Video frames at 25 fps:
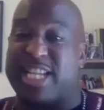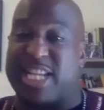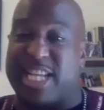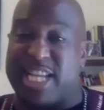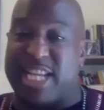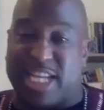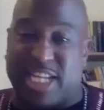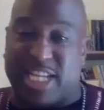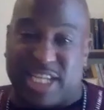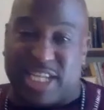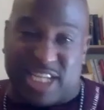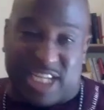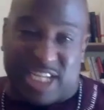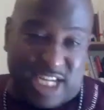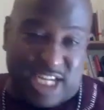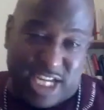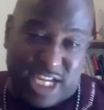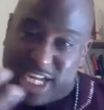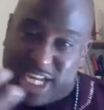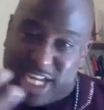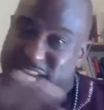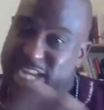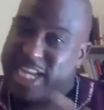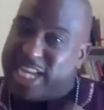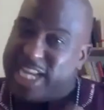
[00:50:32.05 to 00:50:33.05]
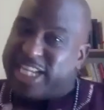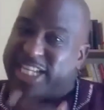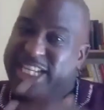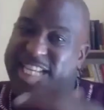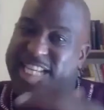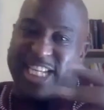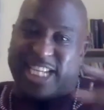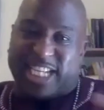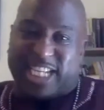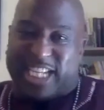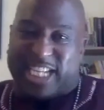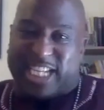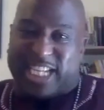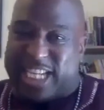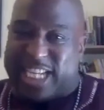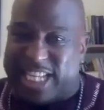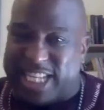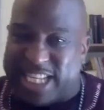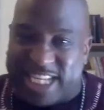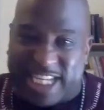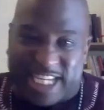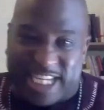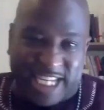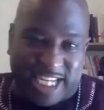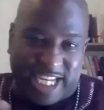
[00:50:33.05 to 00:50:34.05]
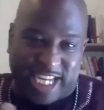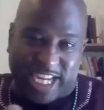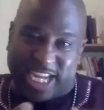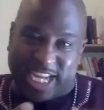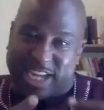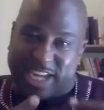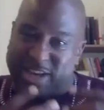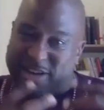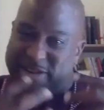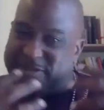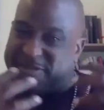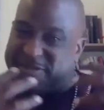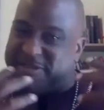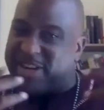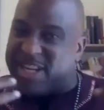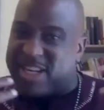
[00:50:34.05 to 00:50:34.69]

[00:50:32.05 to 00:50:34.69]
and did a litany of